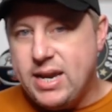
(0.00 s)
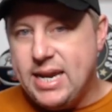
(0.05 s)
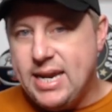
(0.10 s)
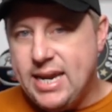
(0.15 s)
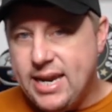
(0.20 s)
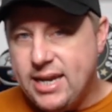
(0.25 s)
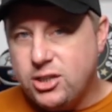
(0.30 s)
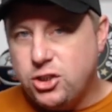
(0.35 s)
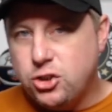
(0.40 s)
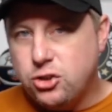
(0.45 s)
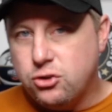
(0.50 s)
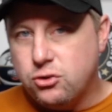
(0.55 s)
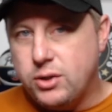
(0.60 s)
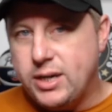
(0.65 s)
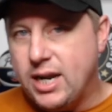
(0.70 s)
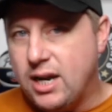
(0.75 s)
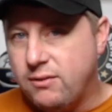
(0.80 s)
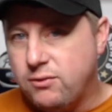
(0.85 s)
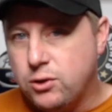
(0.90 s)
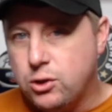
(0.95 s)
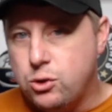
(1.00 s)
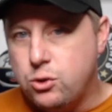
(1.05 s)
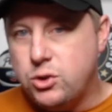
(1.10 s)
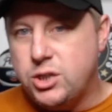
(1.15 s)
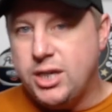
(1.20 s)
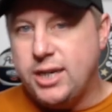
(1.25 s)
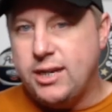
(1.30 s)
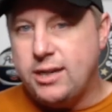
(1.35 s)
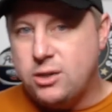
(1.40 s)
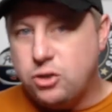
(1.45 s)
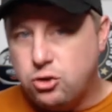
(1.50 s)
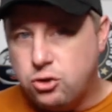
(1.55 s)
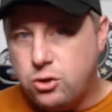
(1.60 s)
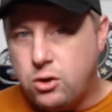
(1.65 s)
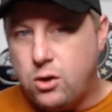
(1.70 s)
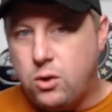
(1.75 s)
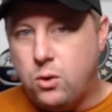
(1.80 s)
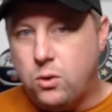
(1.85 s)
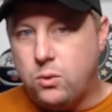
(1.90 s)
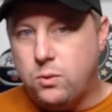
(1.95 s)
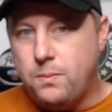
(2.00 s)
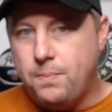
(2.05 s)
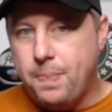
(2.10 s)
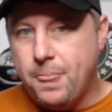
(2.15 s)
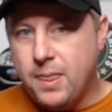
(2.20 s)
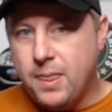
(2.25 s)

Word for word: history of losing control.